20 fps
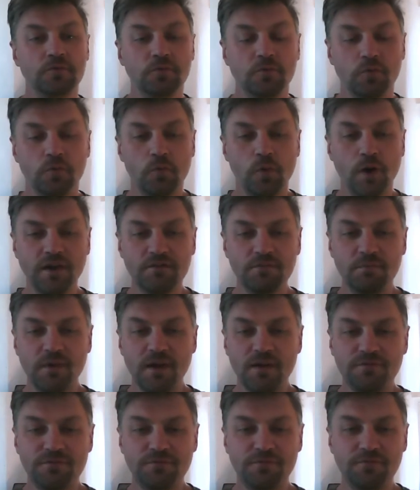one of my
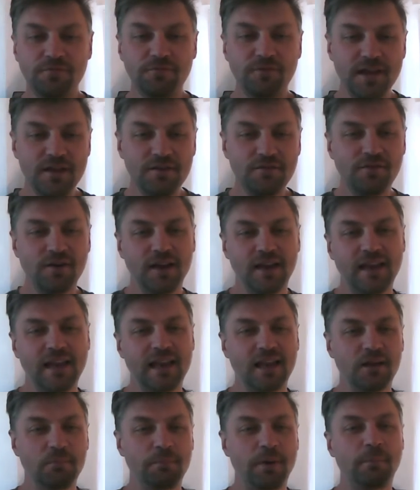favourite
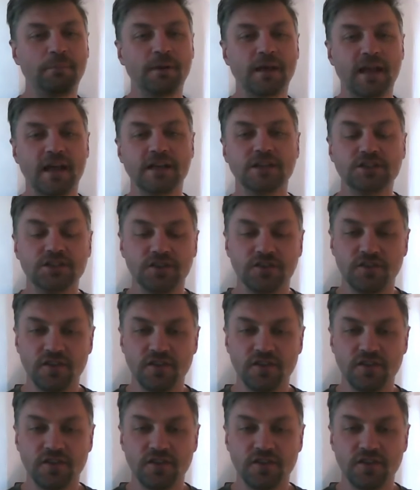little publications